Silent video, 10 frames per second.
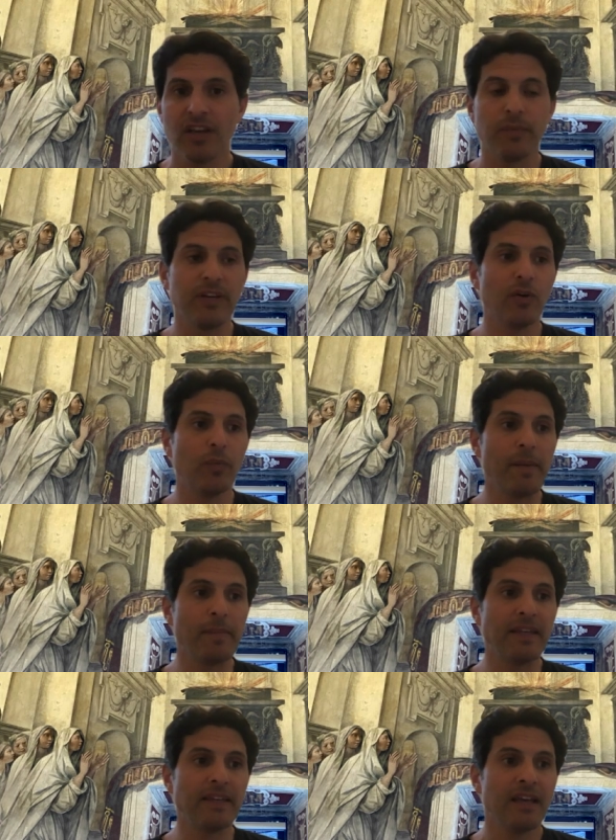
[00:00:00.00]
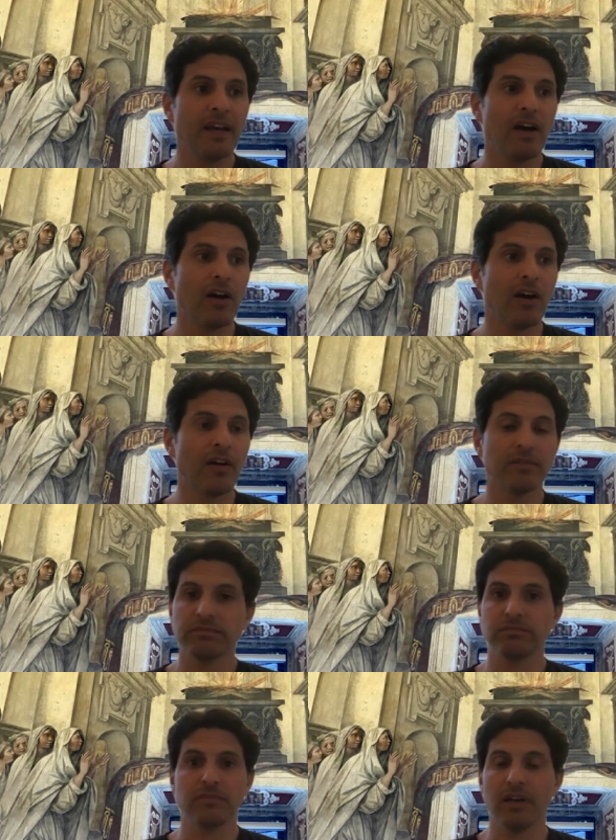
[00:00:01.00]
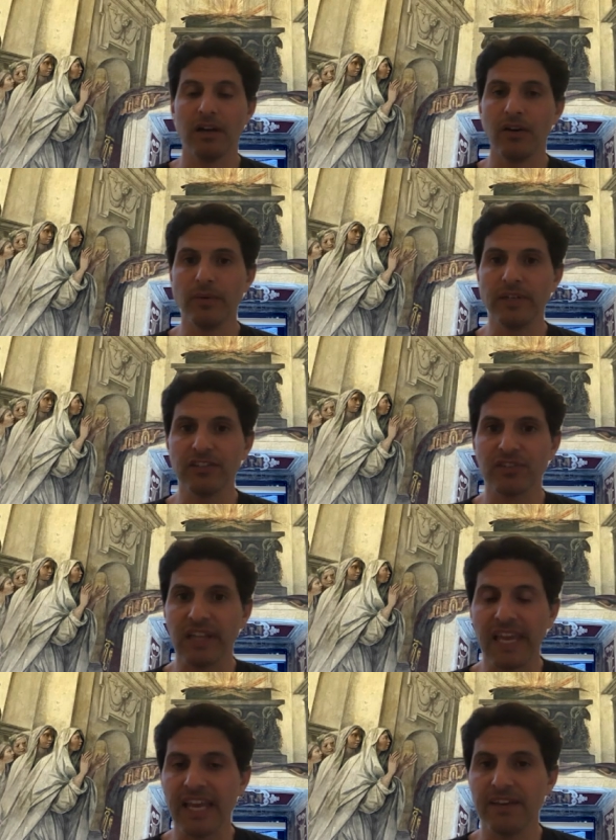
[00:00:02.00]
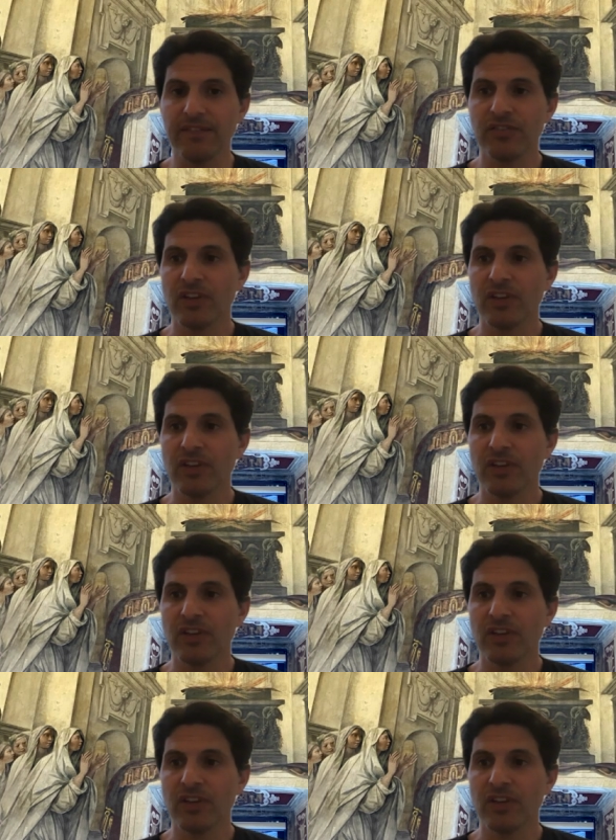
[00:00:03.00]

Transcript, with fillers: We know women are owning slaves.